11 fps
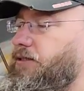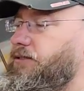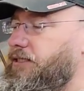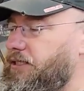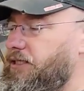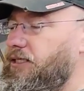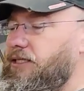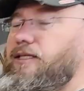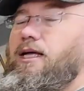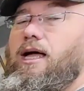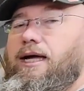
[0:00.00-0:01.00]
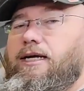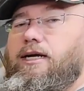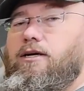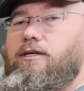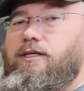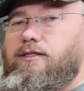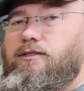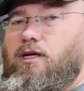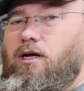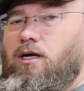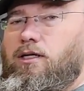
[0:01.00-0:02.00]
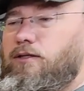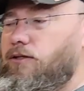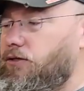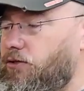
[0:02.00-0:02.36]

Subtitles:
that's in any of the high areas on the